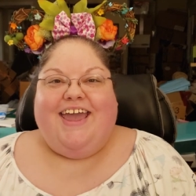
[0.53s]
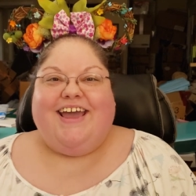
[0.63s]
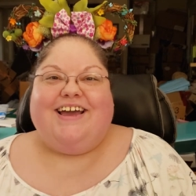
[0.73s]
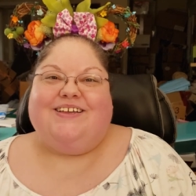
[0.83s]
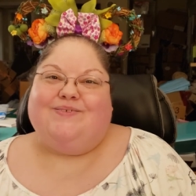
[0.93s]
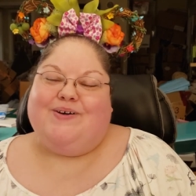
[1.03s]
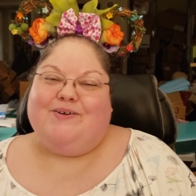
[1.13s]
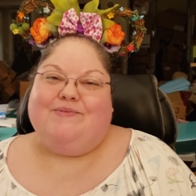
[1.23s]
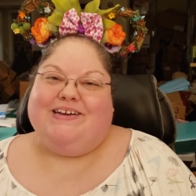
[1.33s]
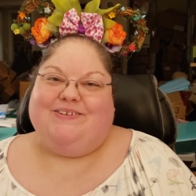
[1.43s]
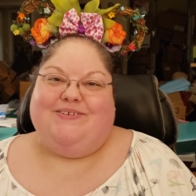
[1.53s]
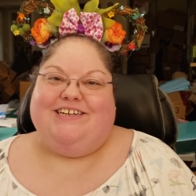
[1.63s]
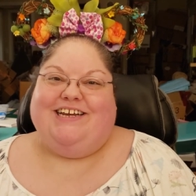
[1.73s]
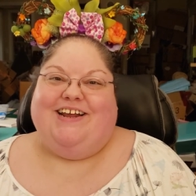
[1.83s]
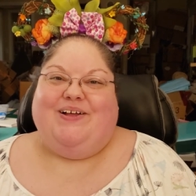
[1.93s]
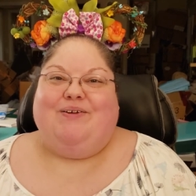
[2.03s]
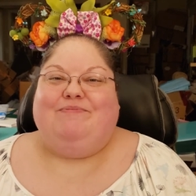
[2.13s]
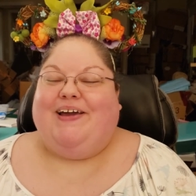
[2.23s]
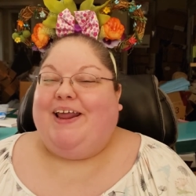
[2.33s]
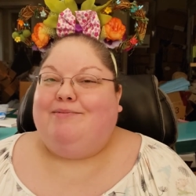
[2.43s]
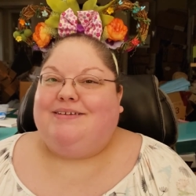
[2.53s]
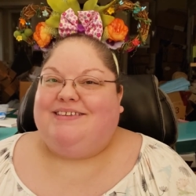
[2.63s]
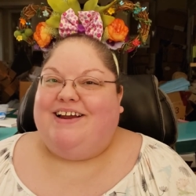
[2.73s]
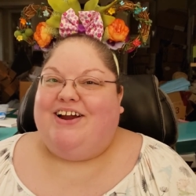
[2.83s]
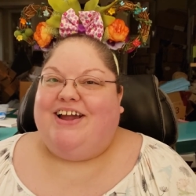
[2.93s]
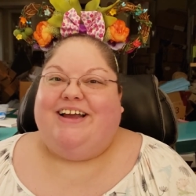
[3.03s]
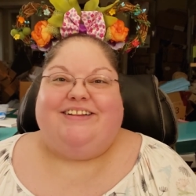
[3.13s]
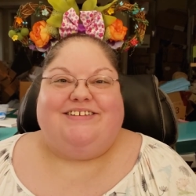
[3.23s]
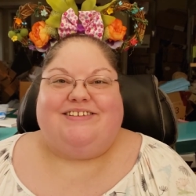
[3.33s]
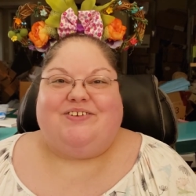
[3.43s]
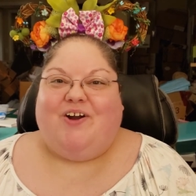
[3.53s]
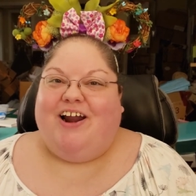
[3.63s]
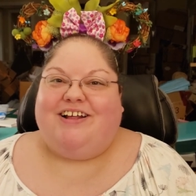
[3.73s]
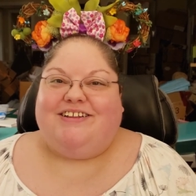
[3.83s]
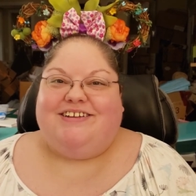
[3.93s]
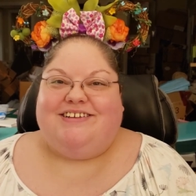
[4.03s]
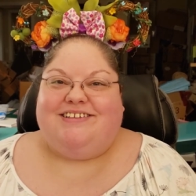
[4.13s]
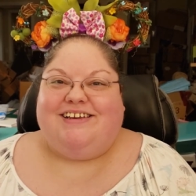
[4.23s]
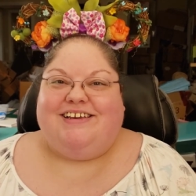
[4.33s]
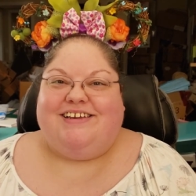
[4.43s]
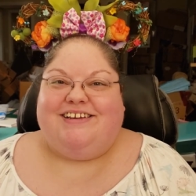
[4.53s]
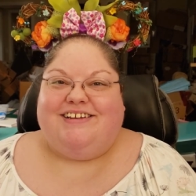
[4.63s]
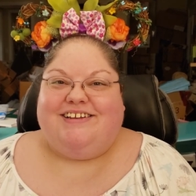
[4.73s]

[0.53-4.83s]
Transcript: Hey guys, welcome back to my channel. My name is Sarah and this is Chronically Disney.